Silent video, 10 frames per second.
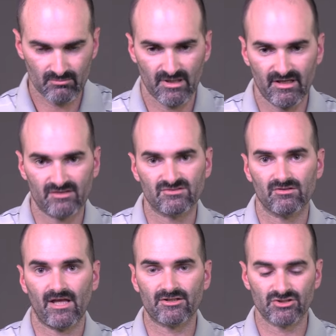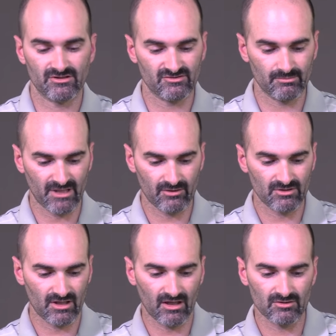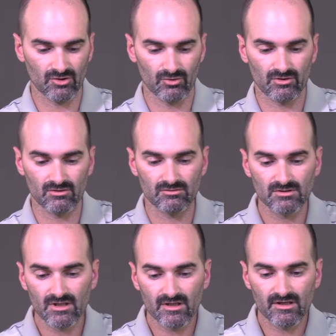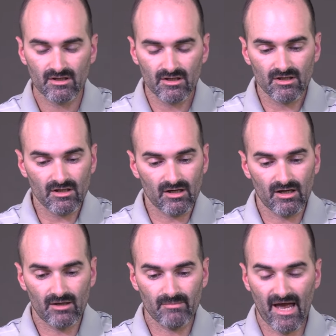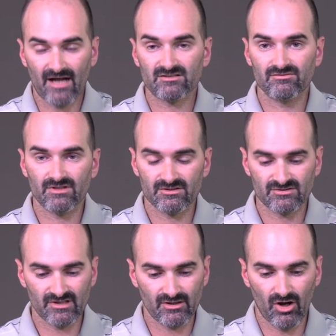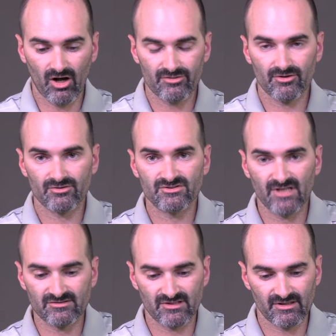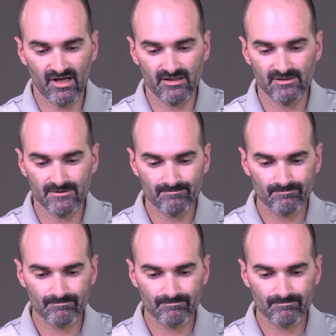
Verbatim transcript: My next selection is about local um, activist and author Stetson Kennedy.